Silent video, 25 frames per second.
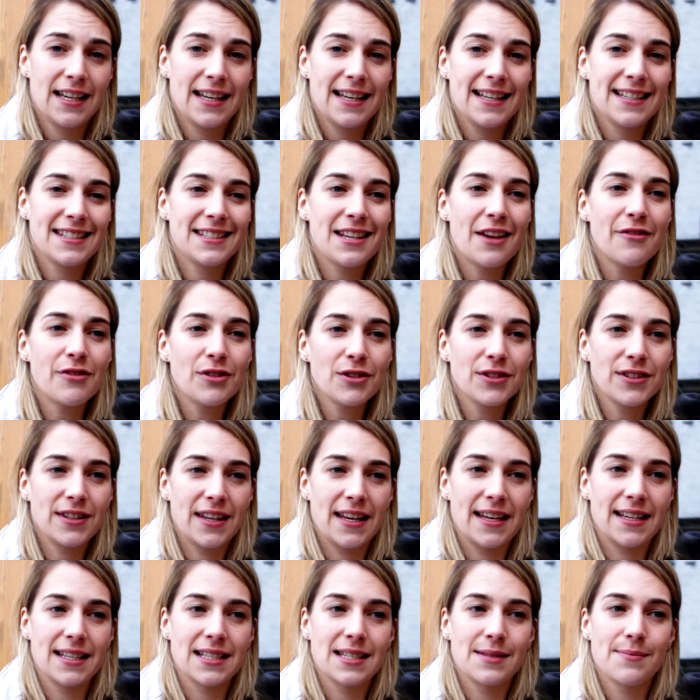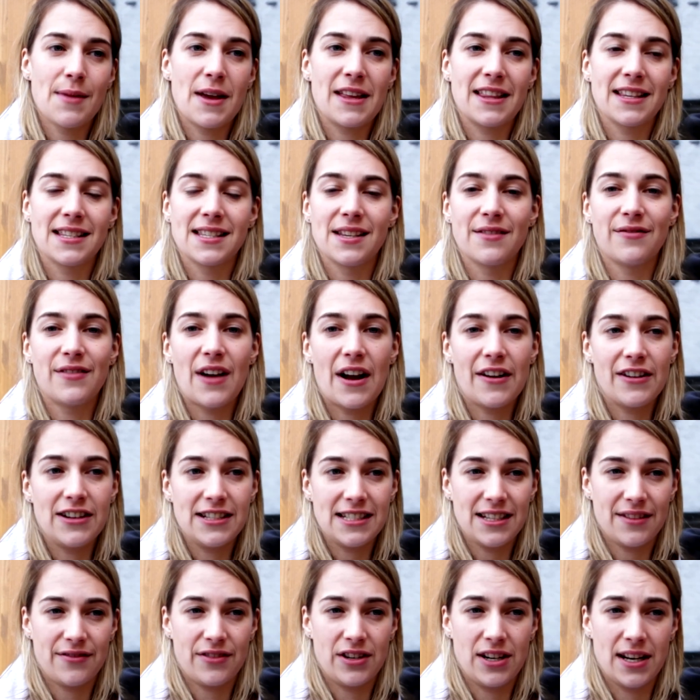Several things make this a very
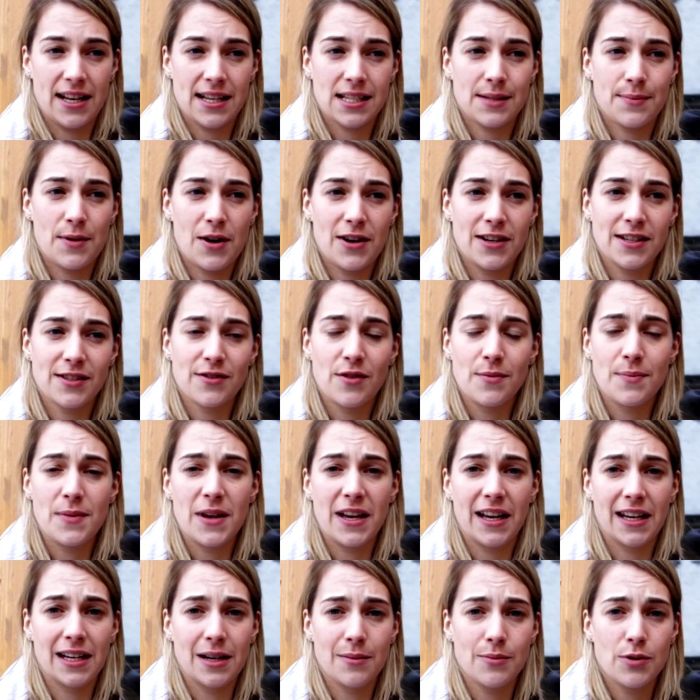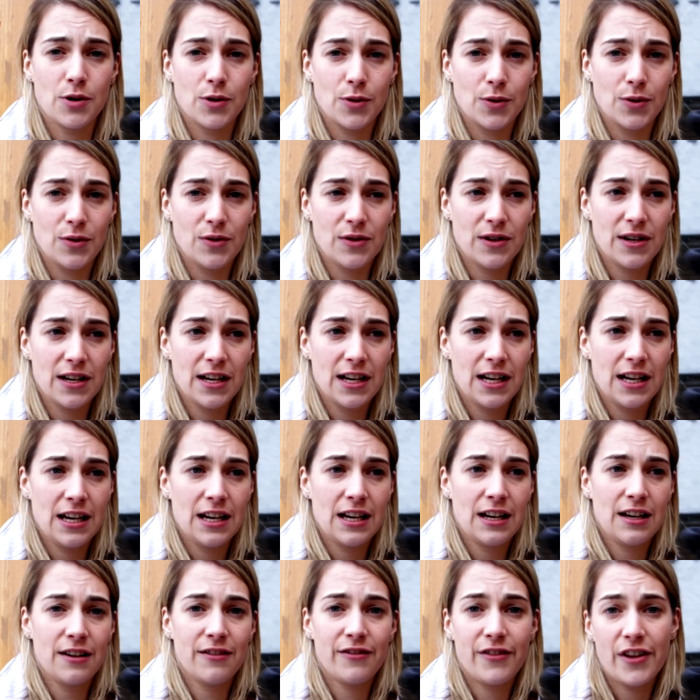different experience from being in a pool.
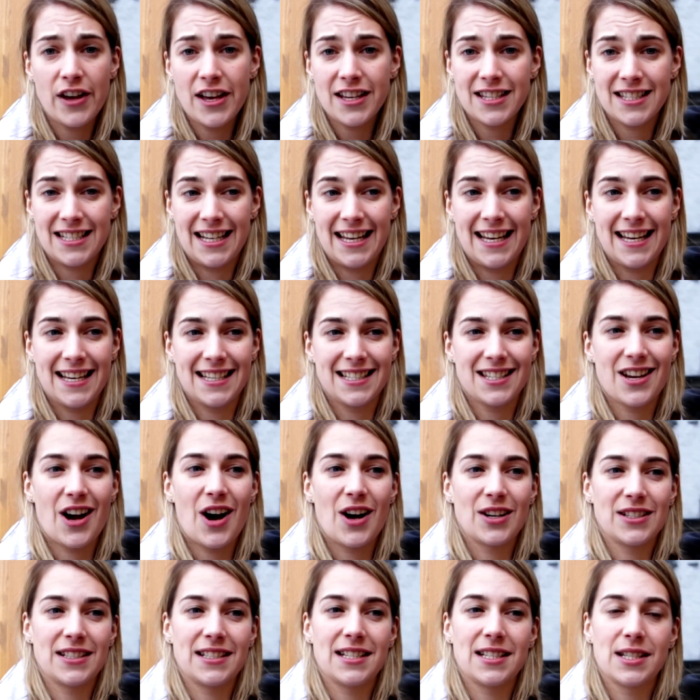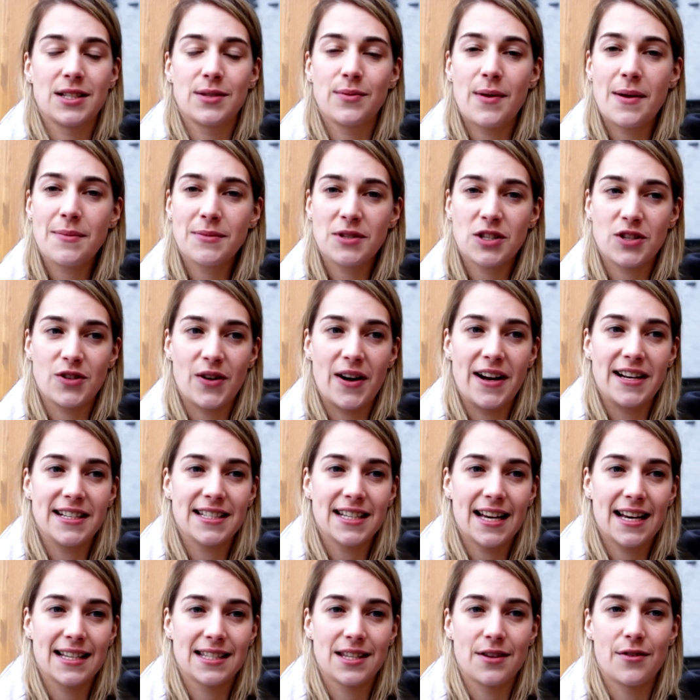Firstly, it's harder to swim straight
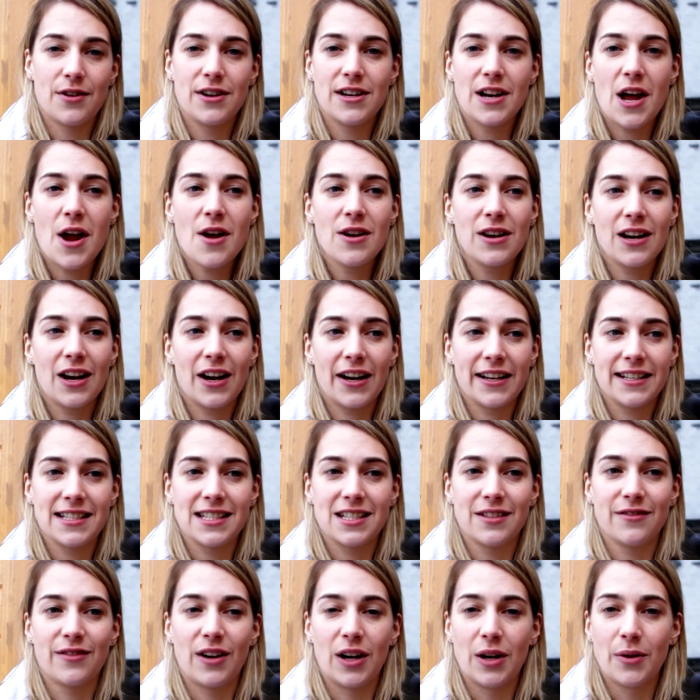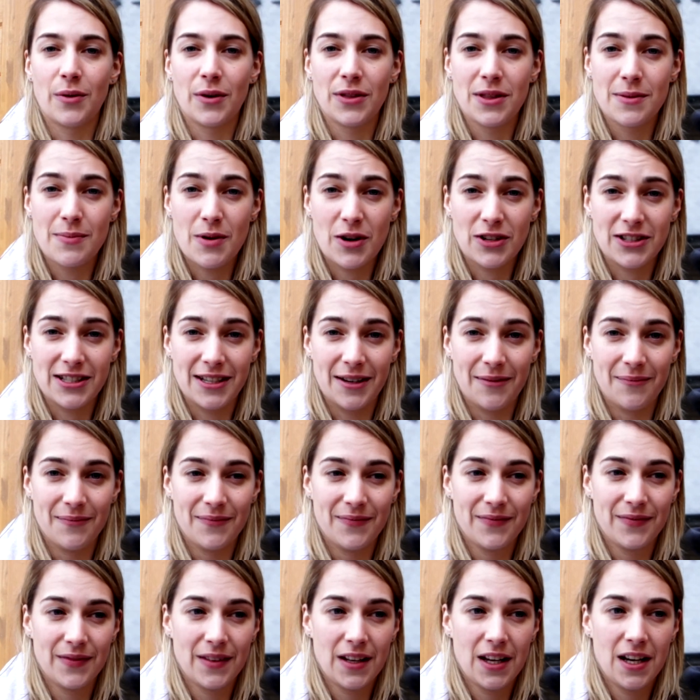as there are no lines to follow on the bottom.
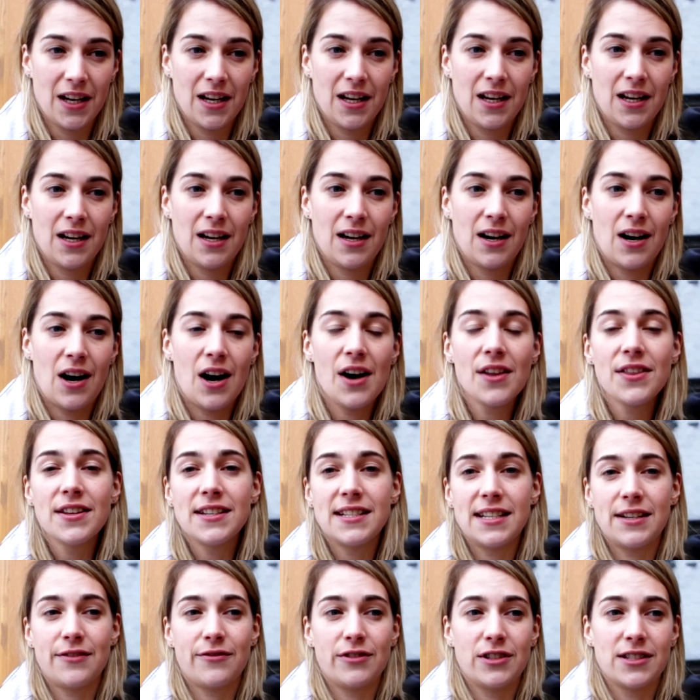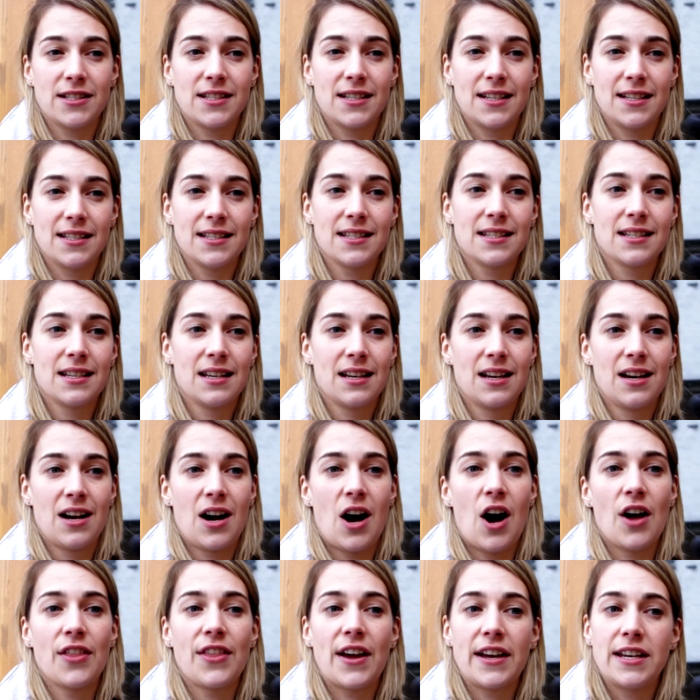Other differences
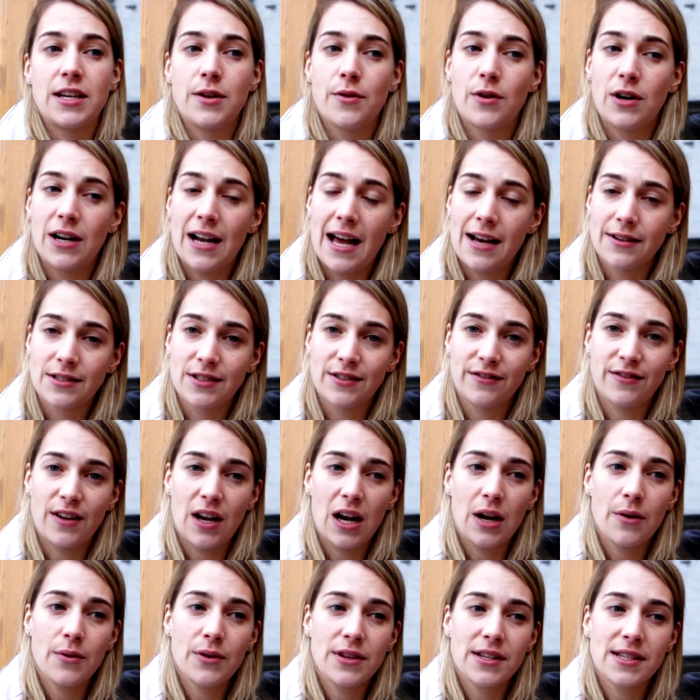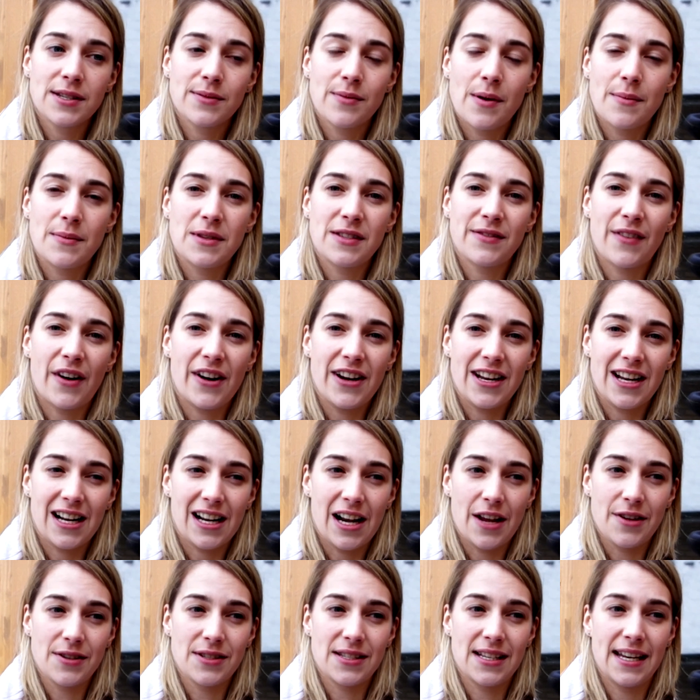are that you are allowed to follow other swimmers very
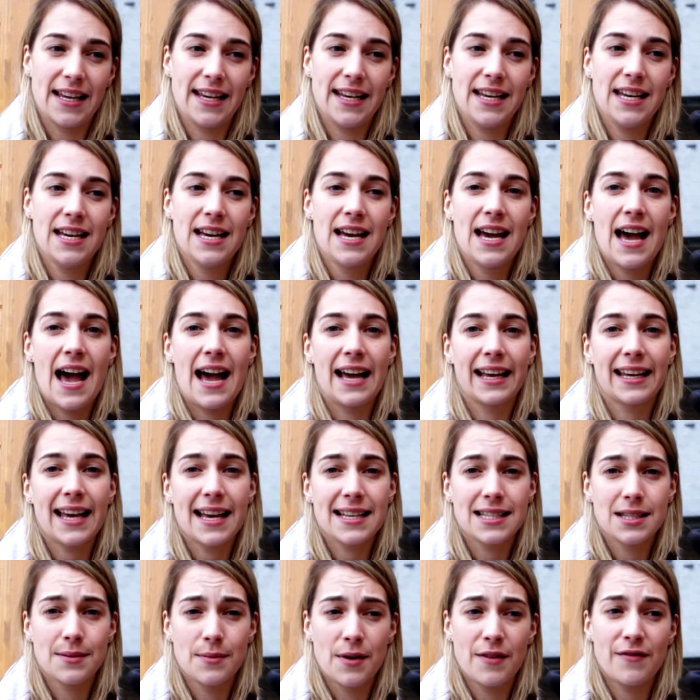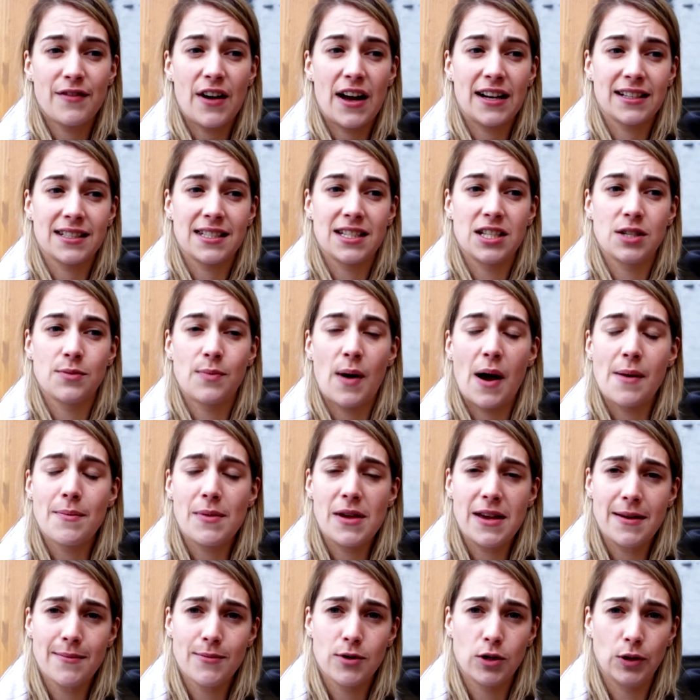closely and get some advantage by
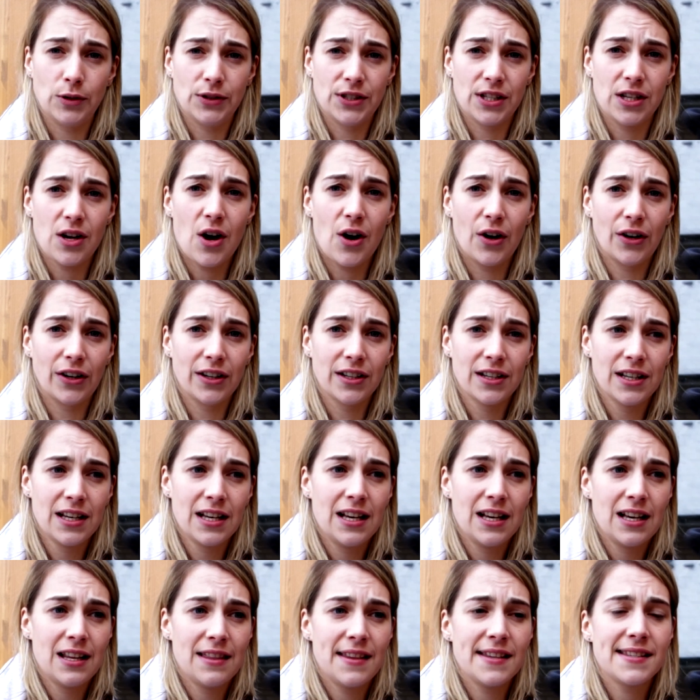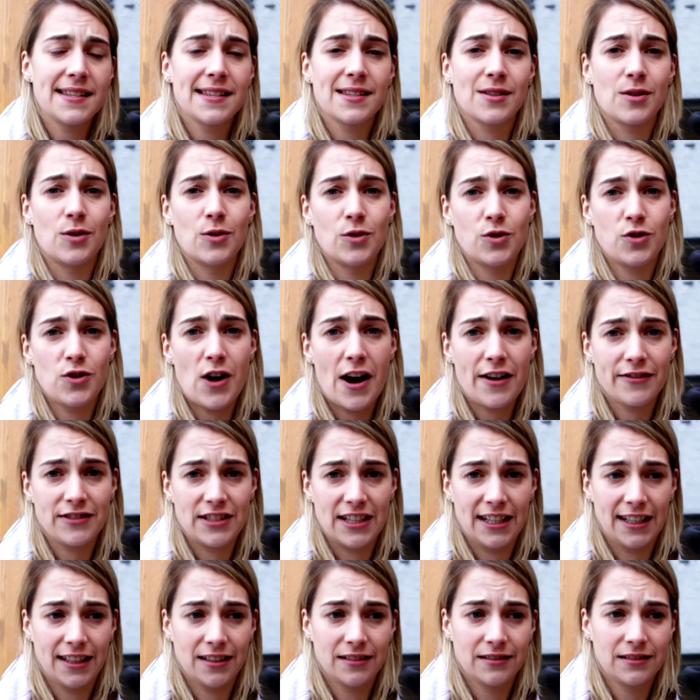being pulled along. This is called
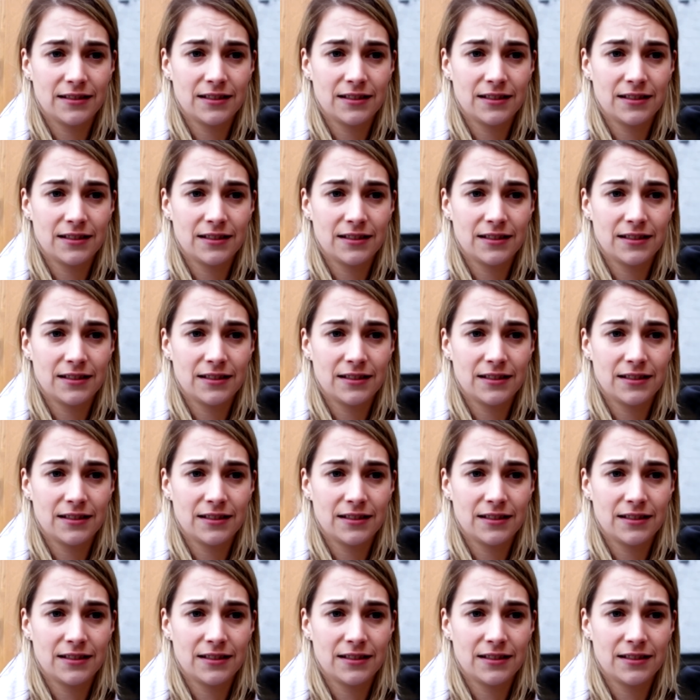drafting.